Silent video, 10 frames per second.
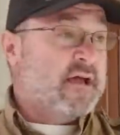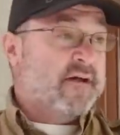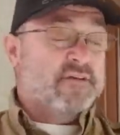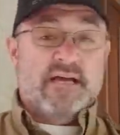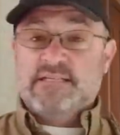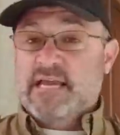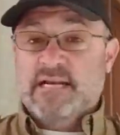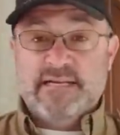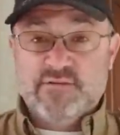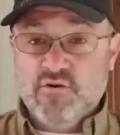I've not
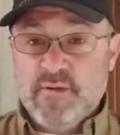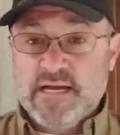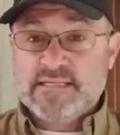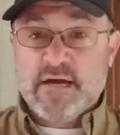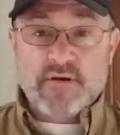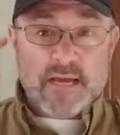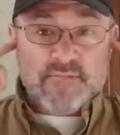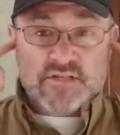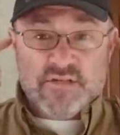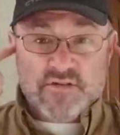taken any tool bags out. I'm
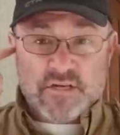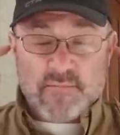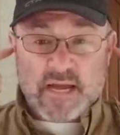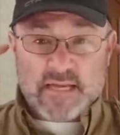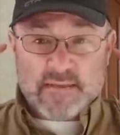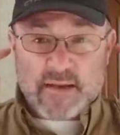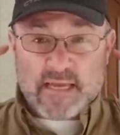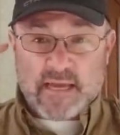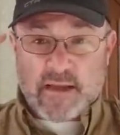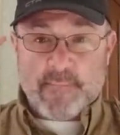just using my,
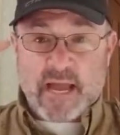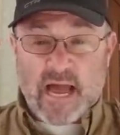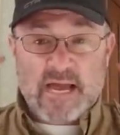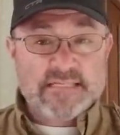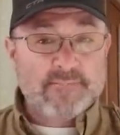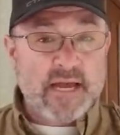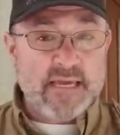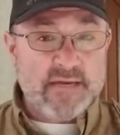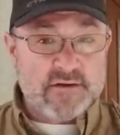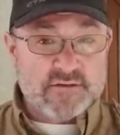my, my eyes and my
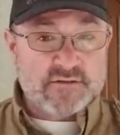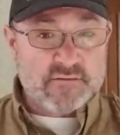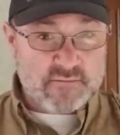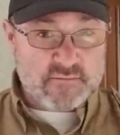ears.